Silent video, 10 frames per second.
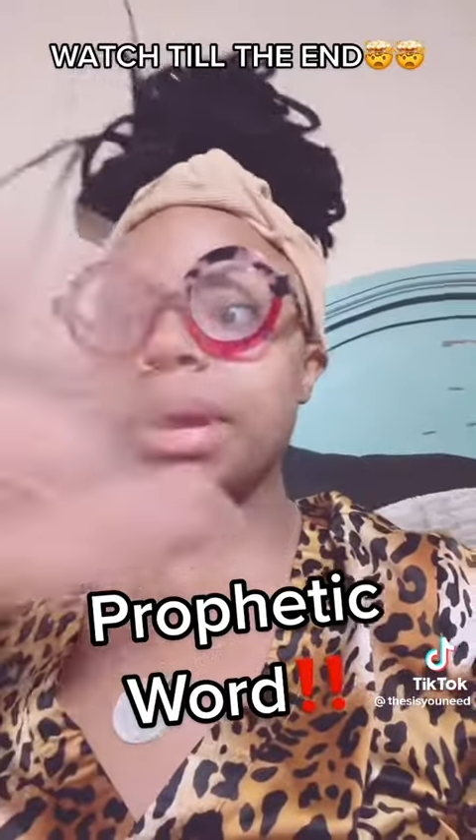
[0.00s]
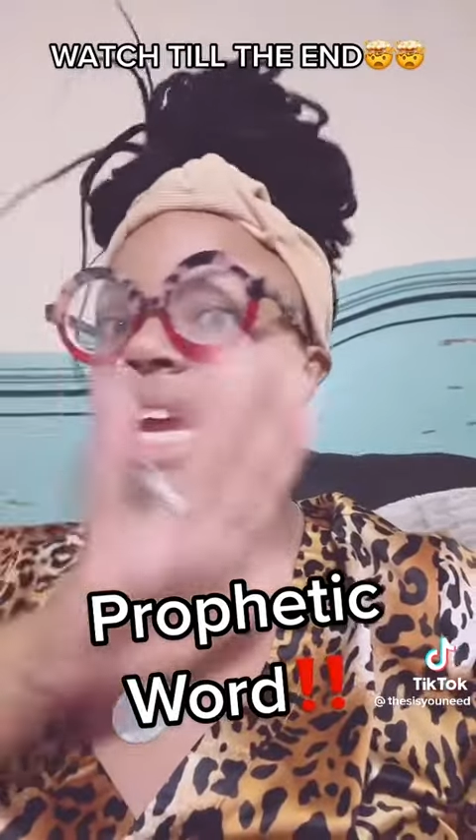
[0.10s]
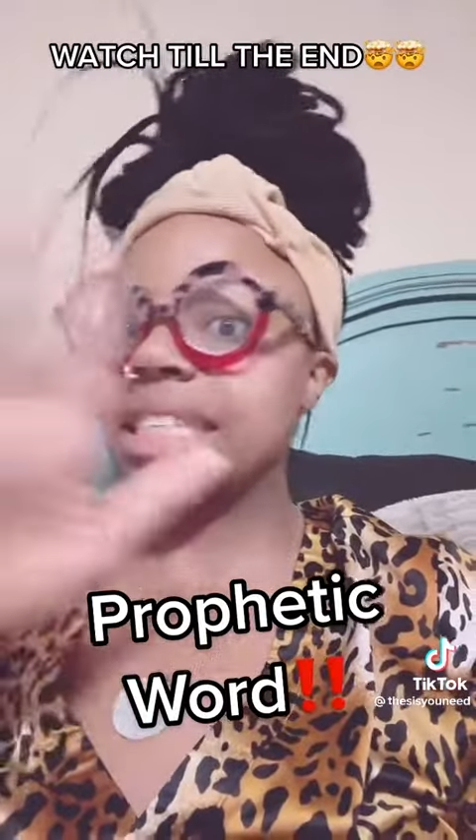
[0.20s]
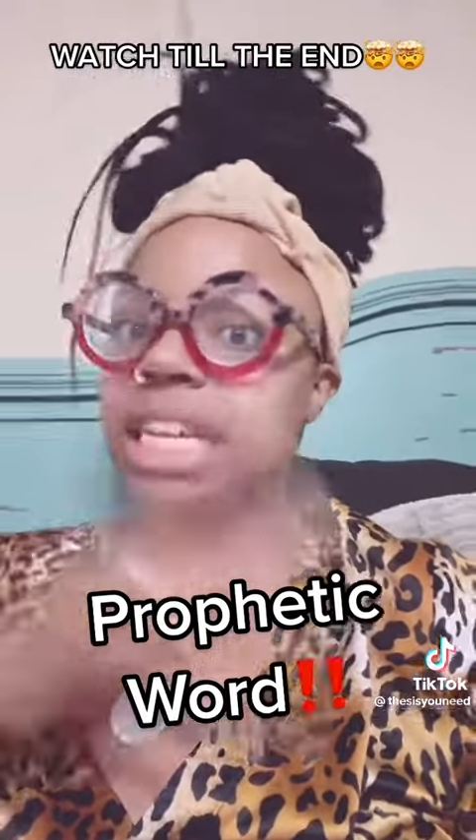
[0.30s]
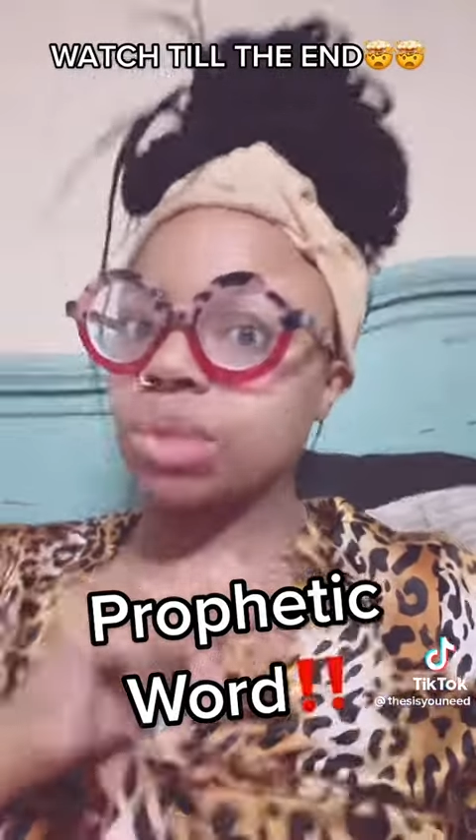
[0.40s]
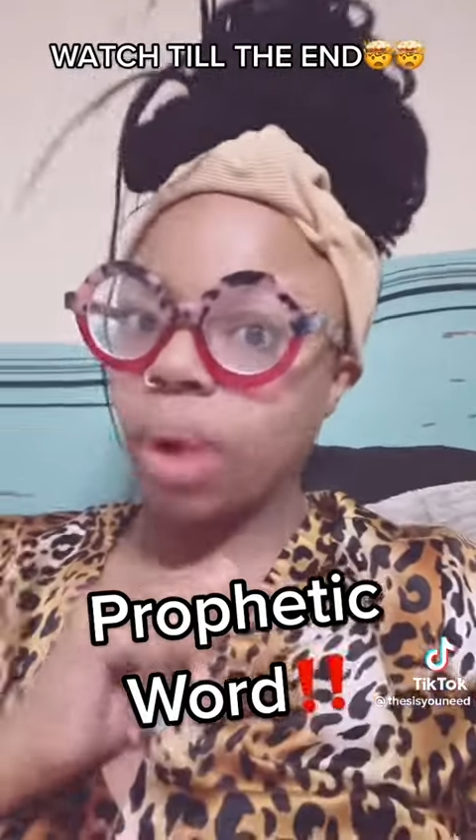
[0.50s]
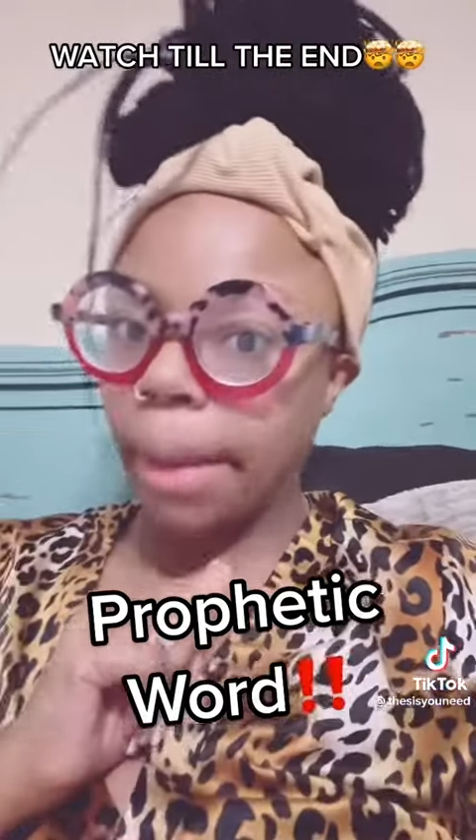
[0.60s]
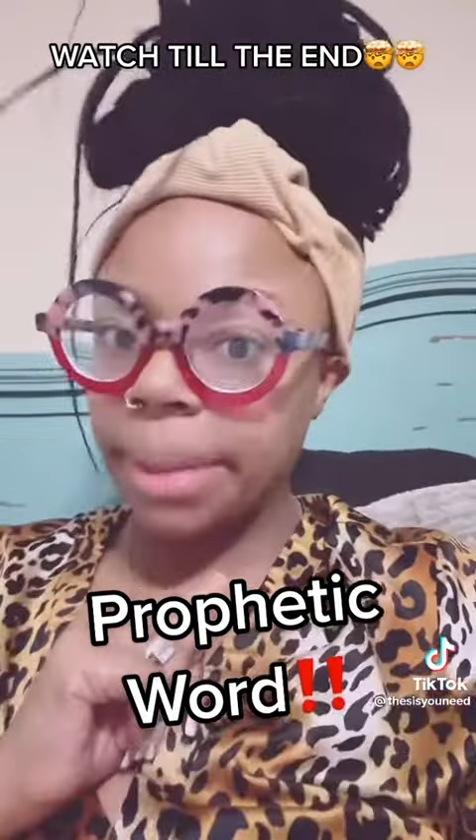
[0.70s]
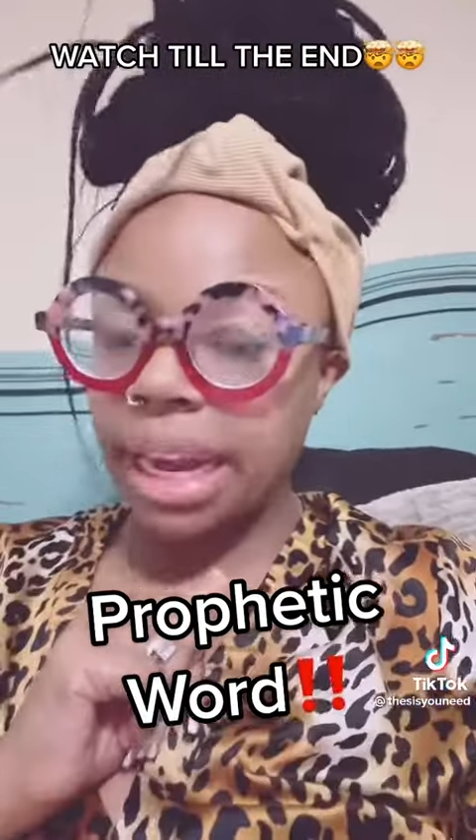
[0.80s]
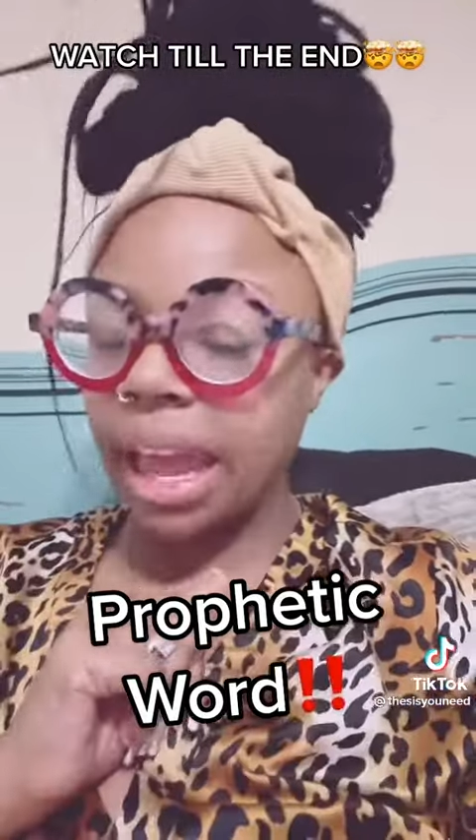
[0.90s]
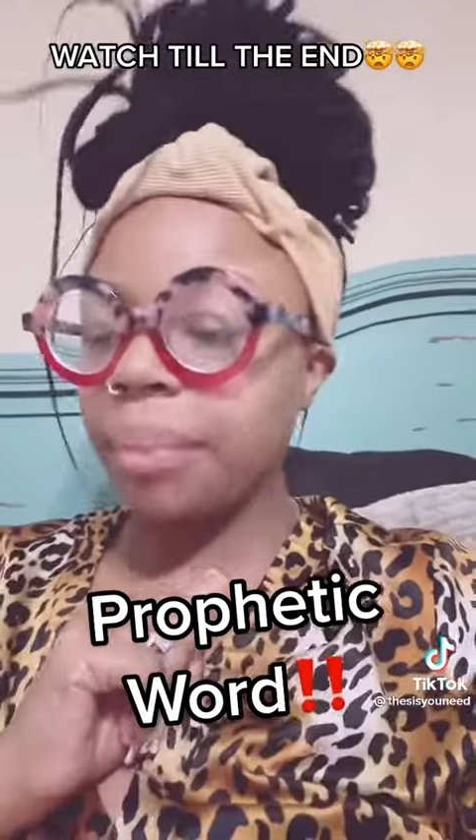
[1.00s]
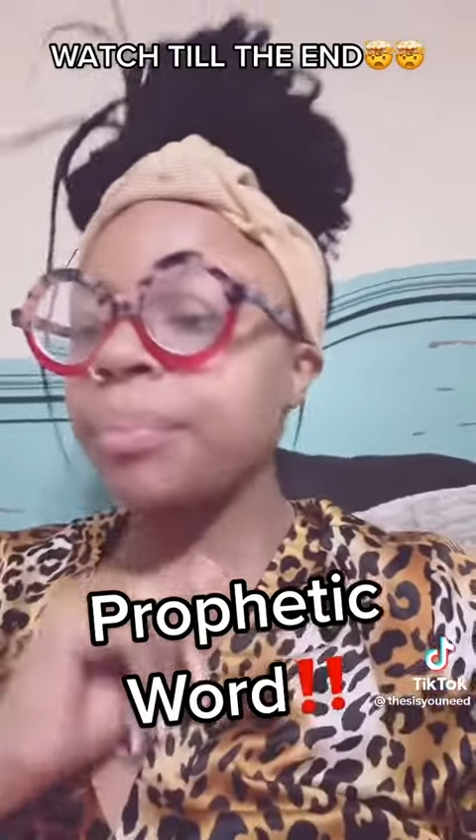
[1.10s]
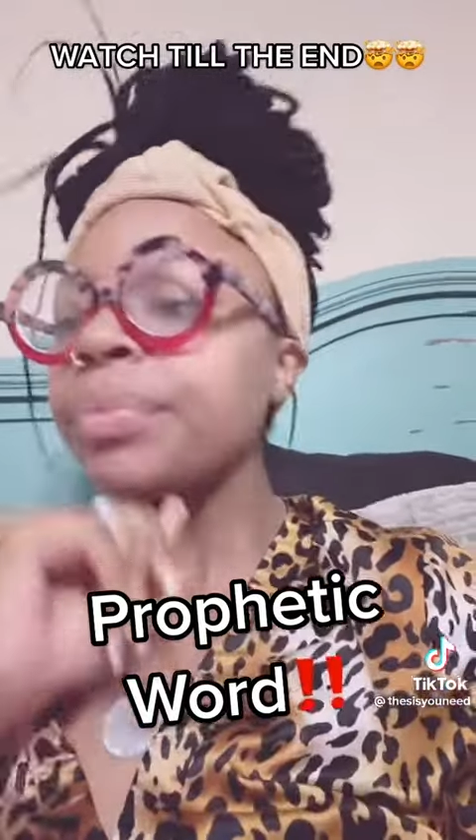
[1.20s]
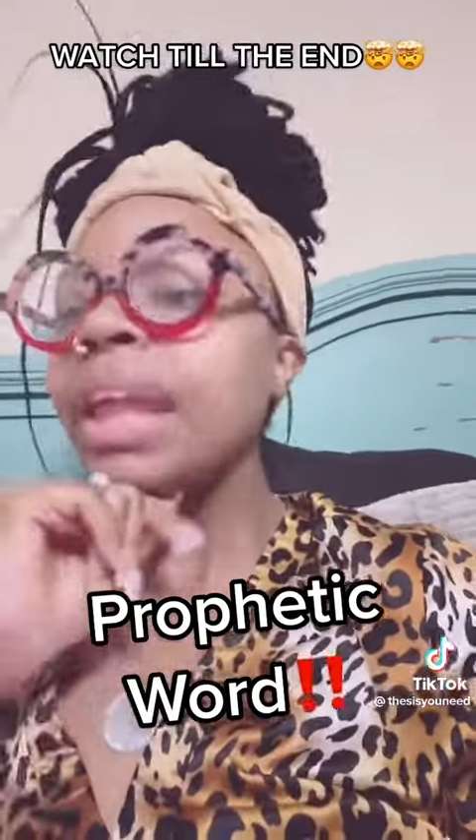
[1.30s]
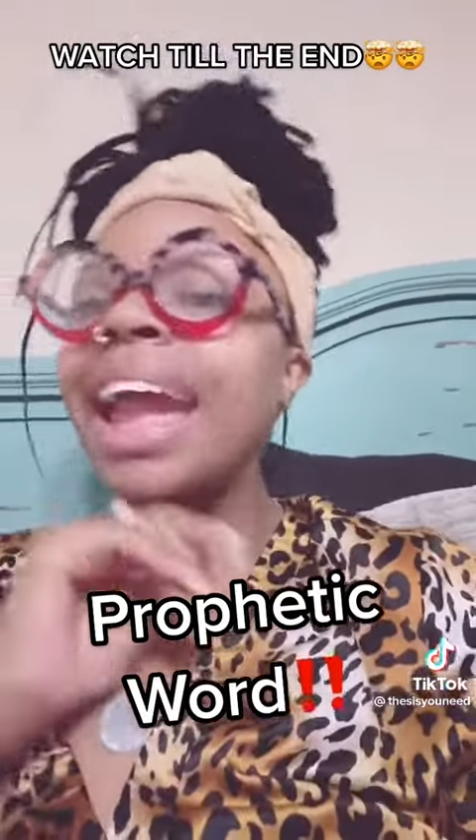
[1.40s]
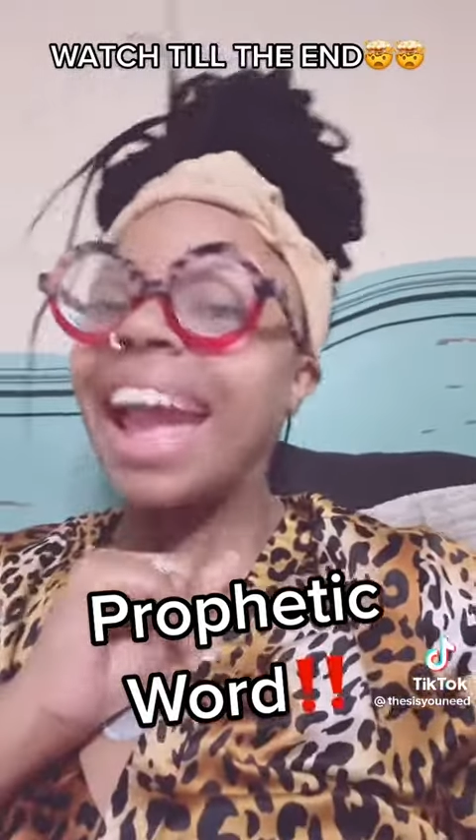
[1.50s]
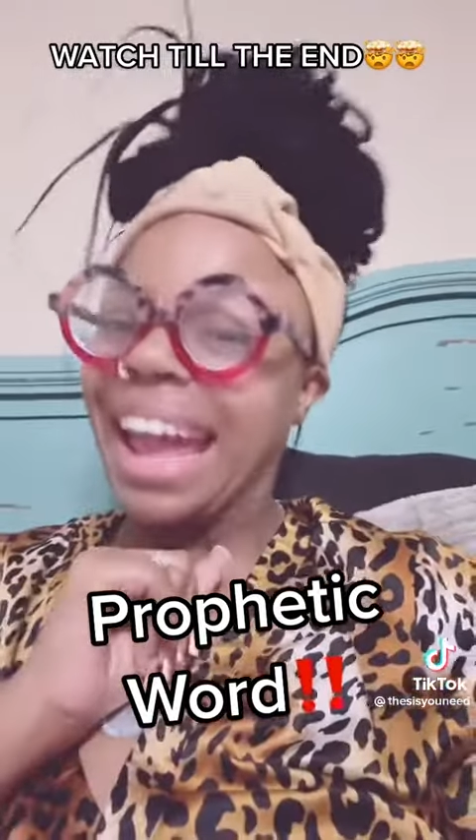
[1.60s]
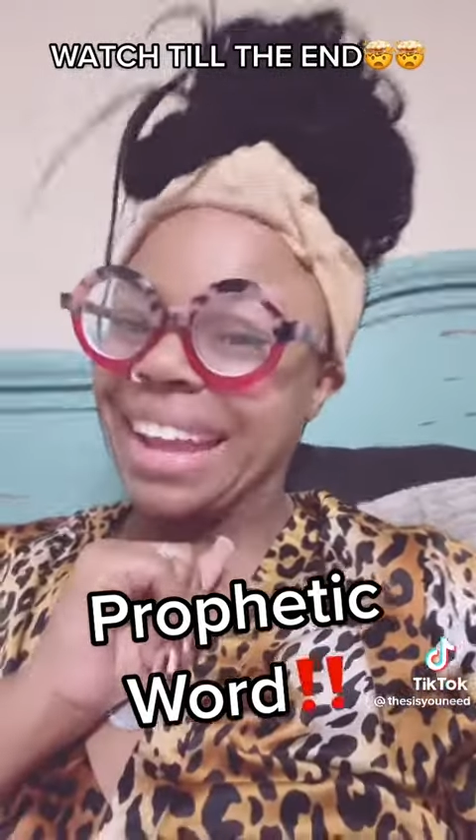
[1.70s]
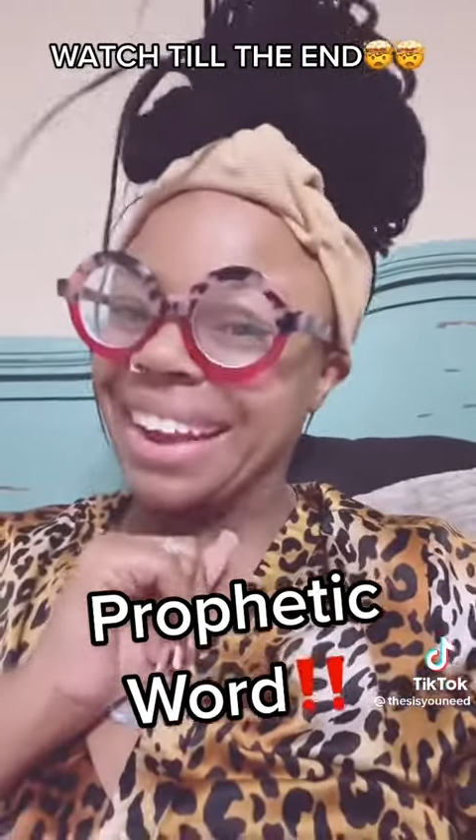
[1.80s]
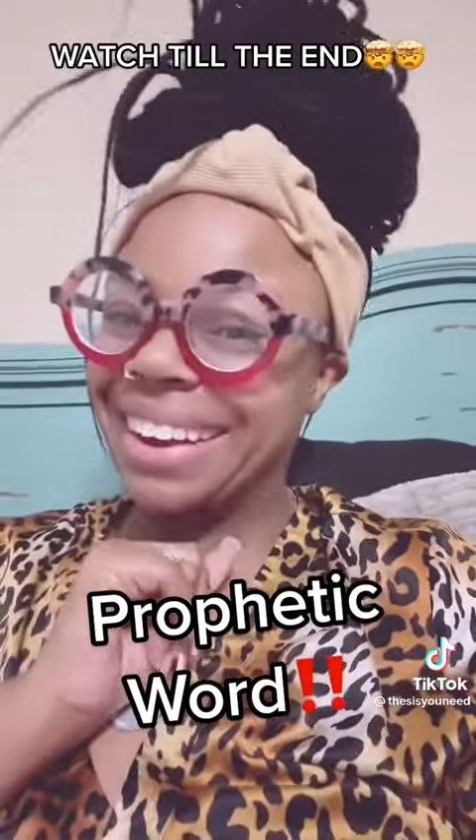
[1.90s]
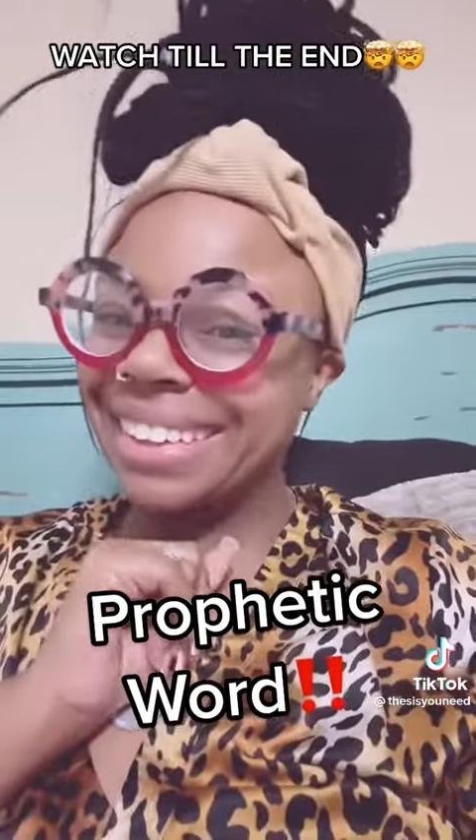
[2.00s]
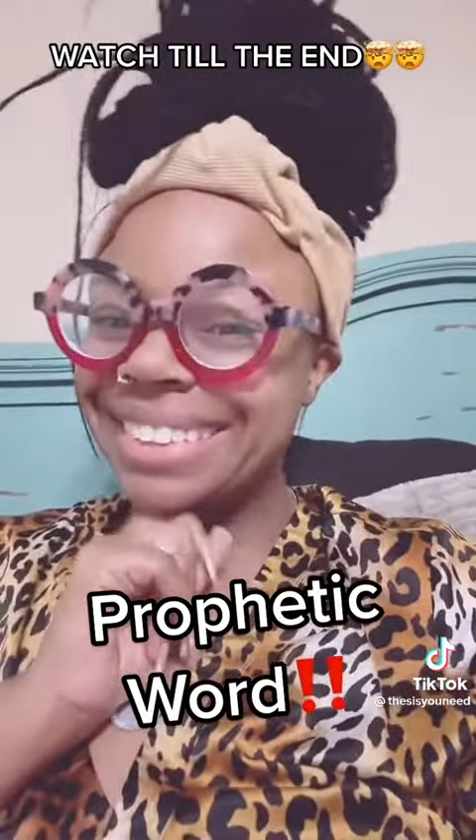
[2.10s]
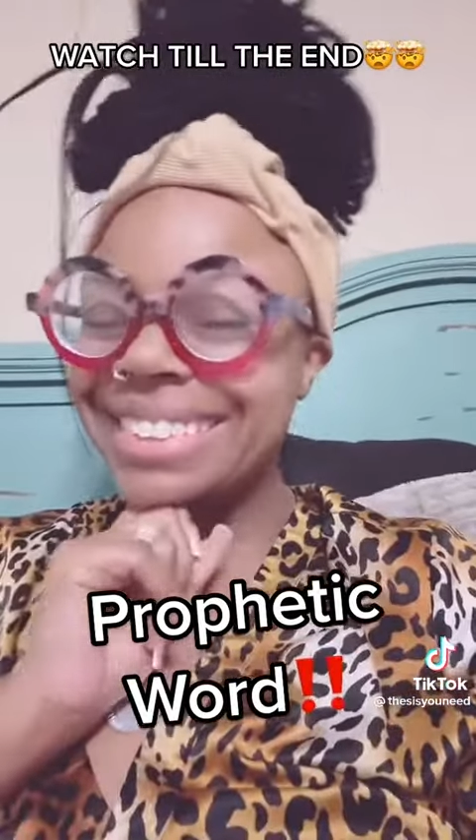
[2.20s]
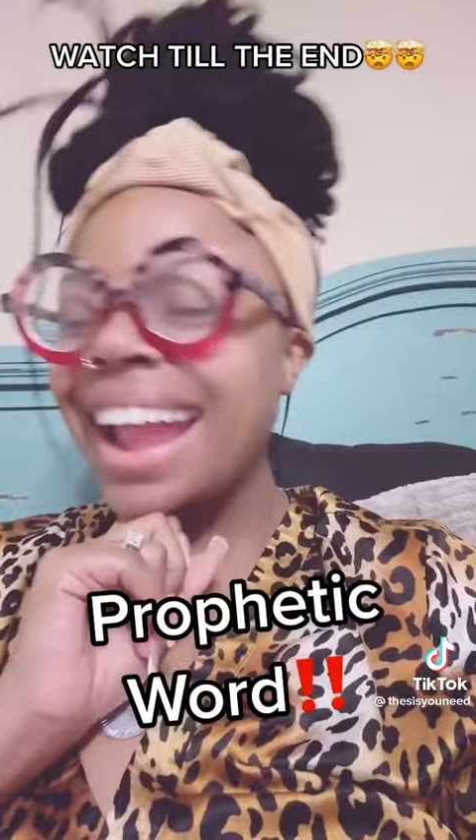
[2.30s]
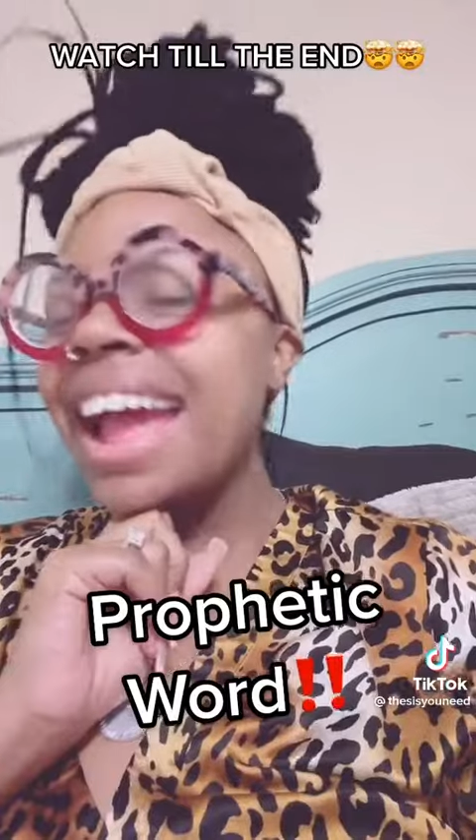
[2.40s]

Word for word: because that's where I've been at. Hey girl.